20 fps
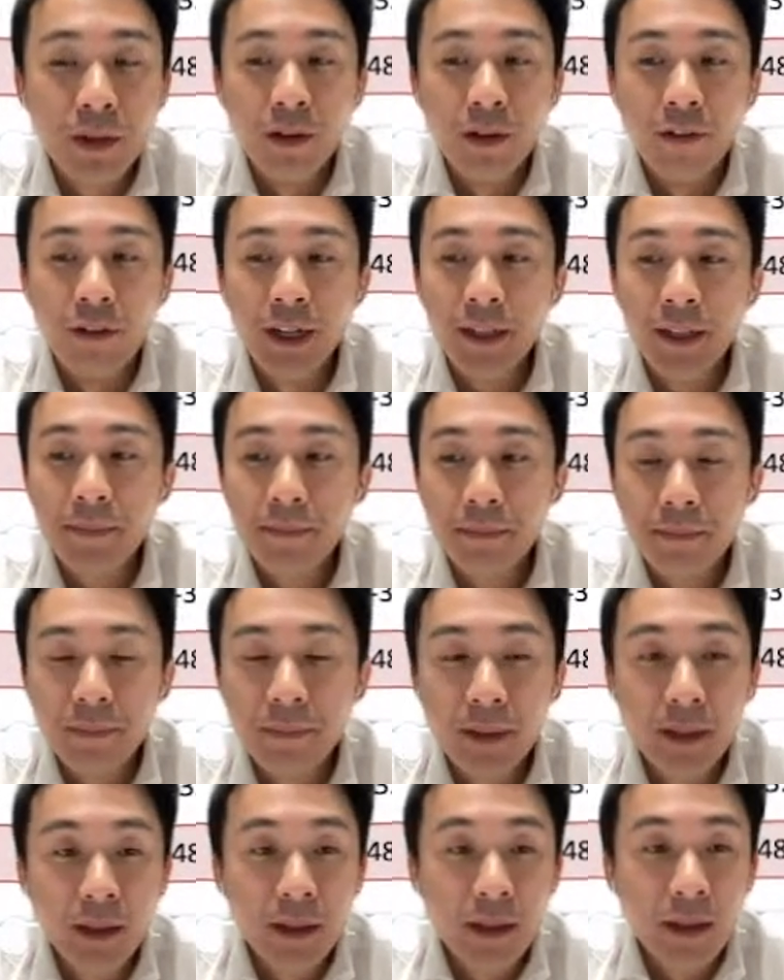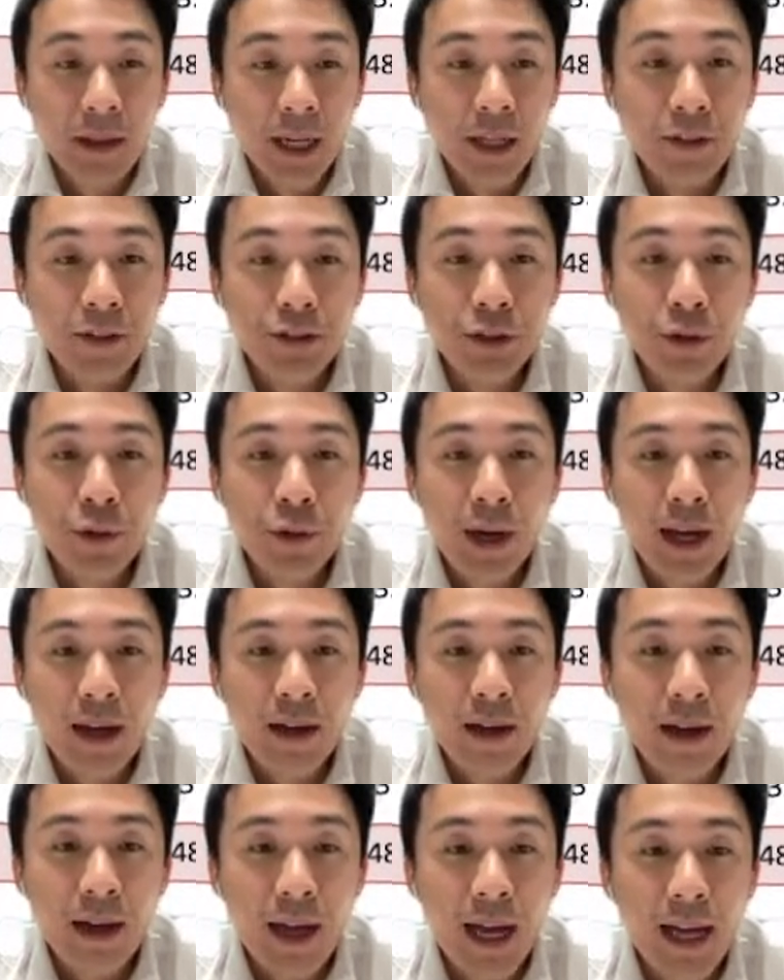All right, and also
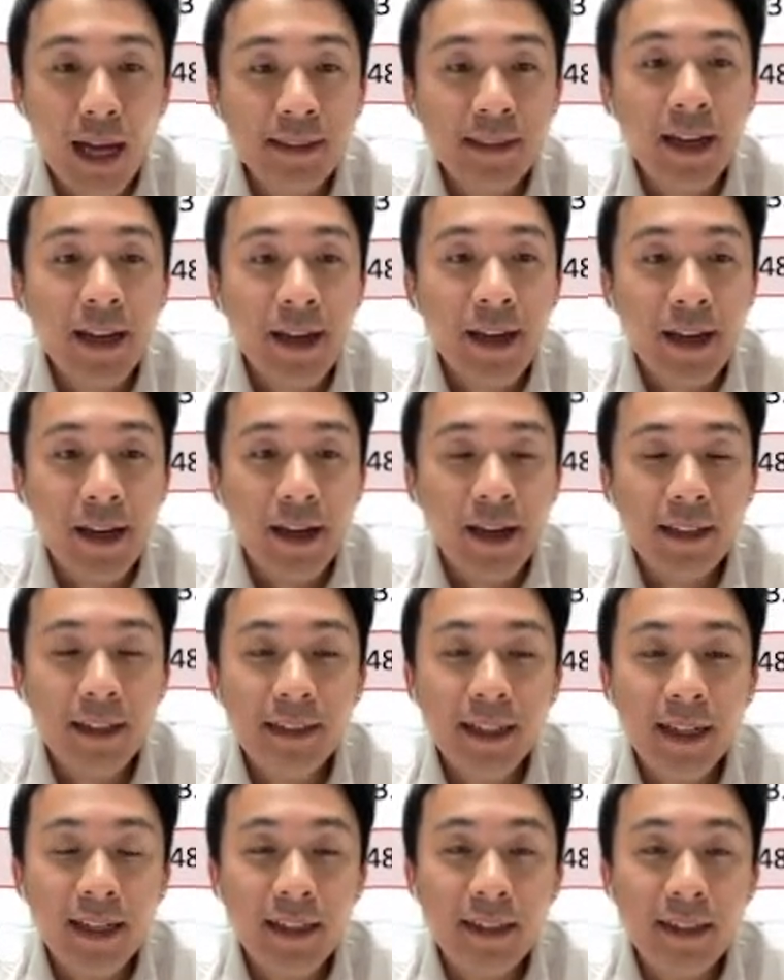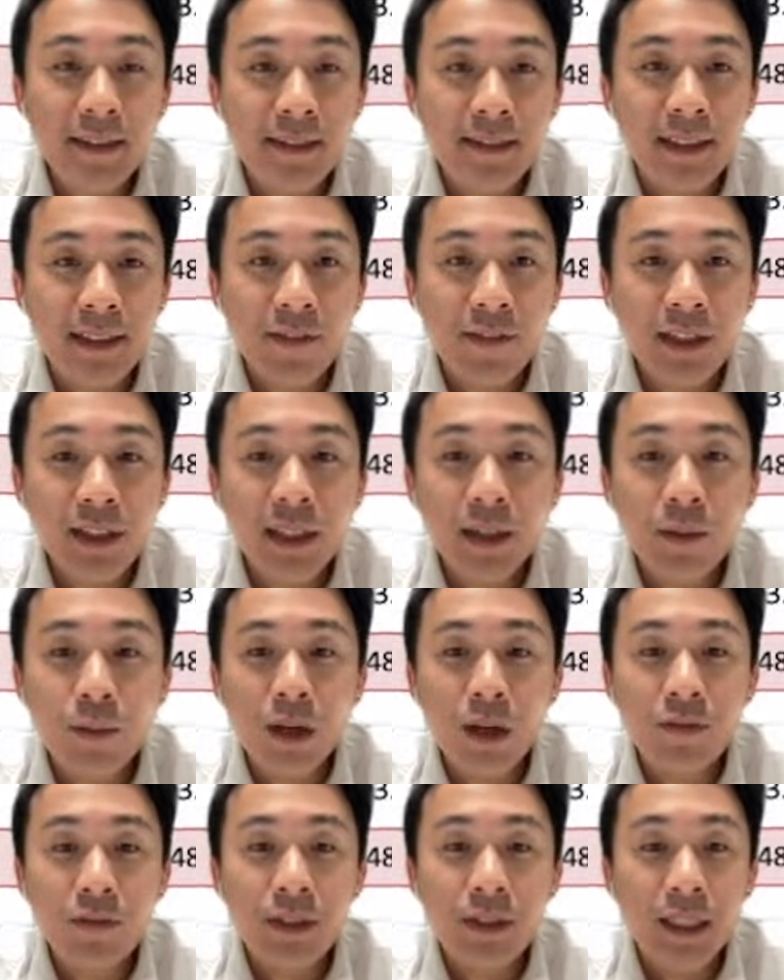SIA. SIA is definitely
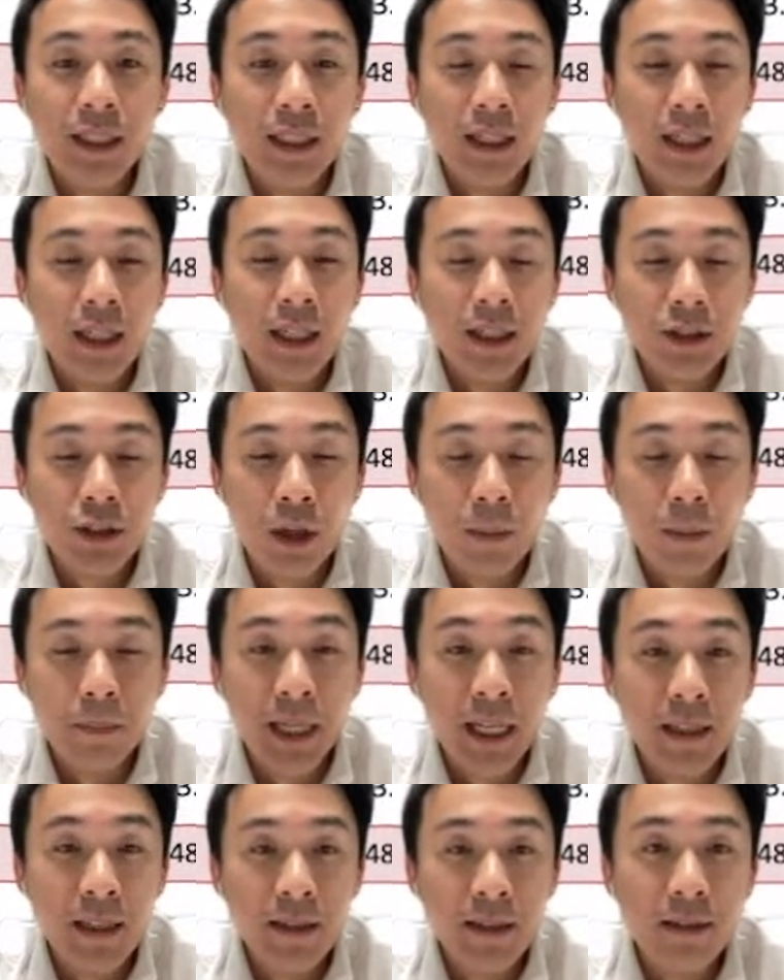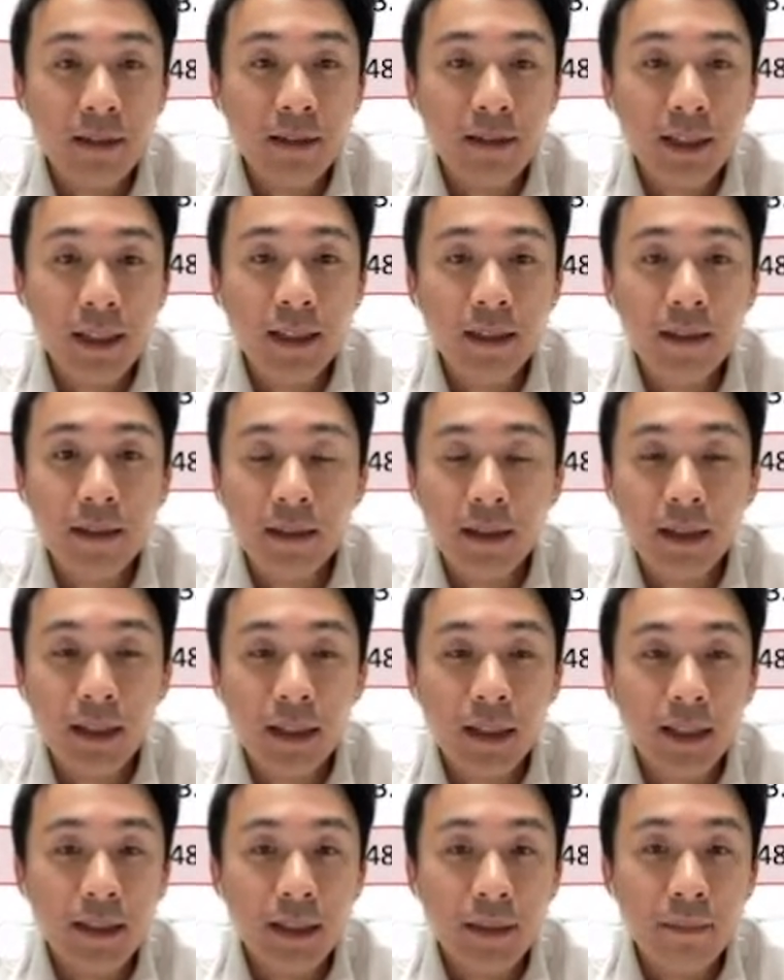one of the top gainers in
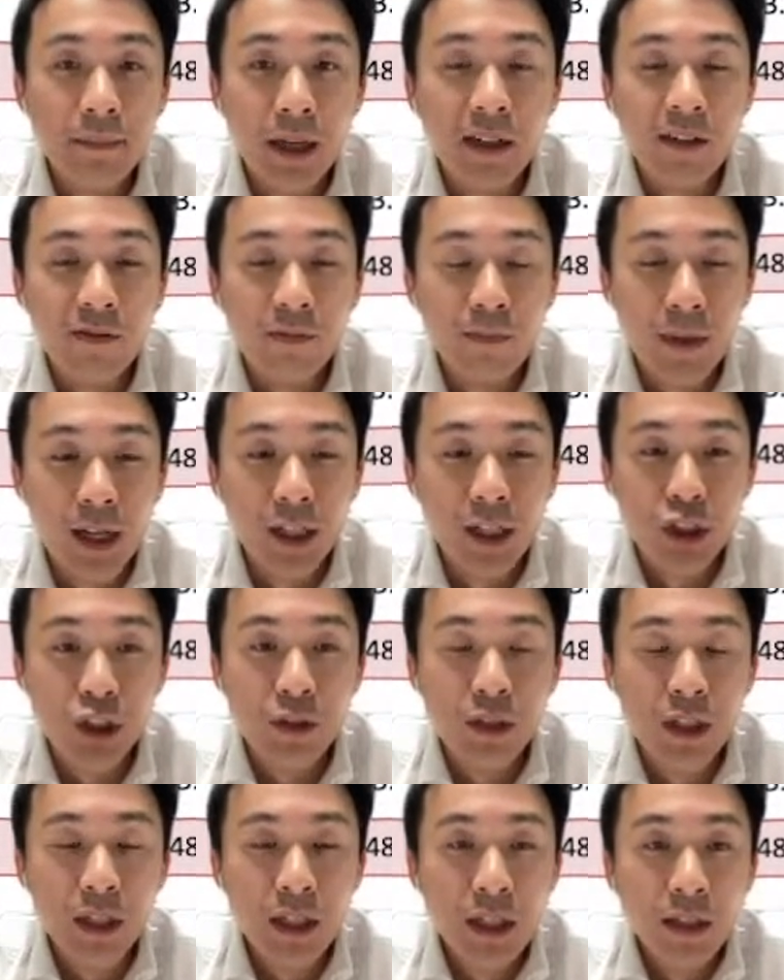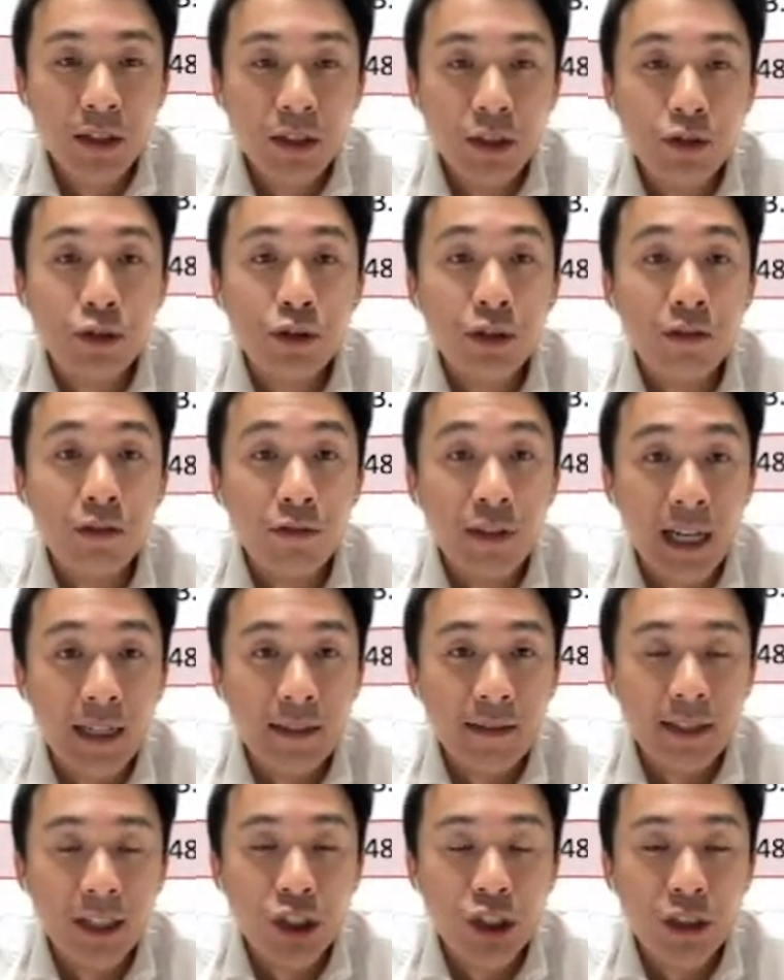the month of March due to the
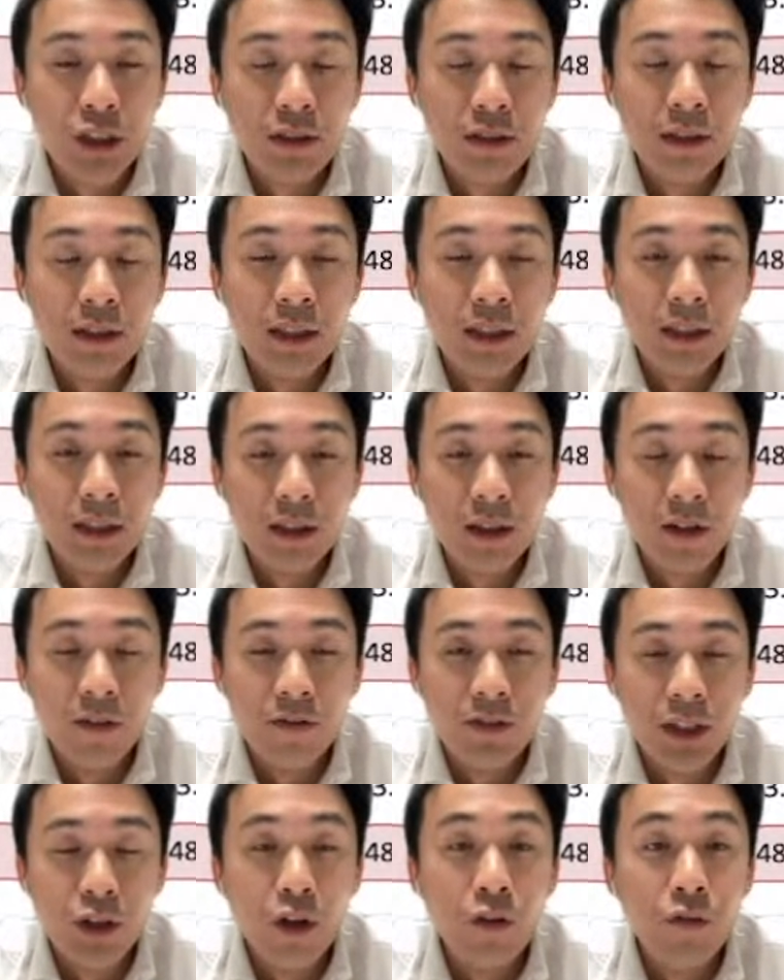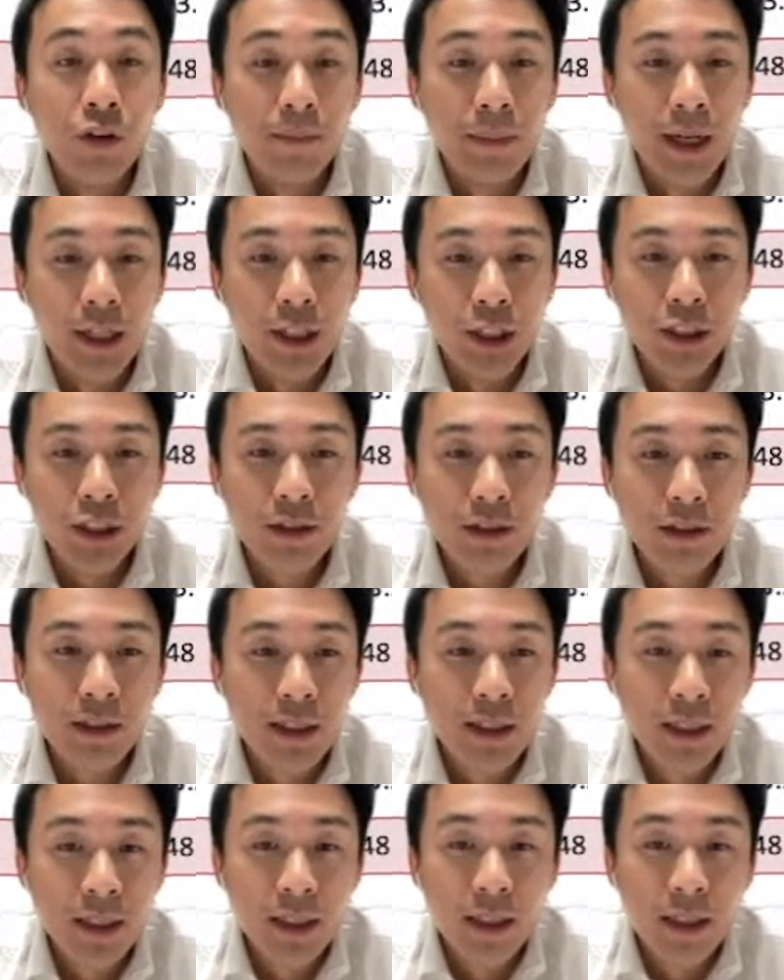relaxation of the COVID measures.